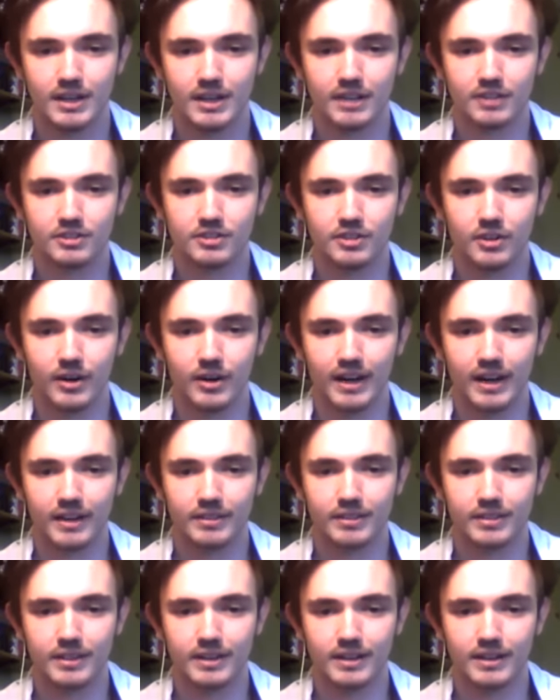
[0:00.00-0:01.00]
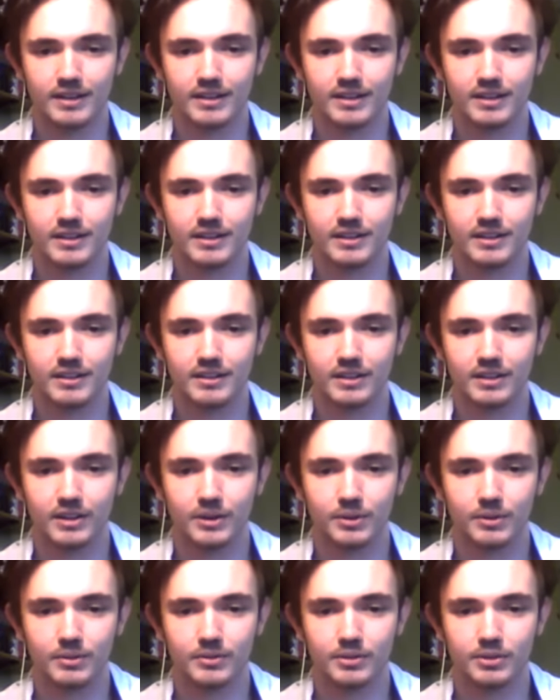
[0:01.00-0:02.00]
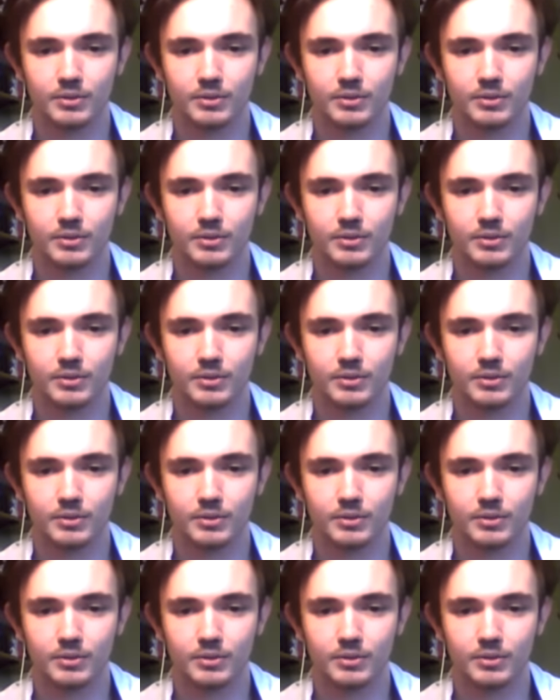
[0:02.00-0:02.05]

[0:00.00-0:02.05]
And so I, I think, you know,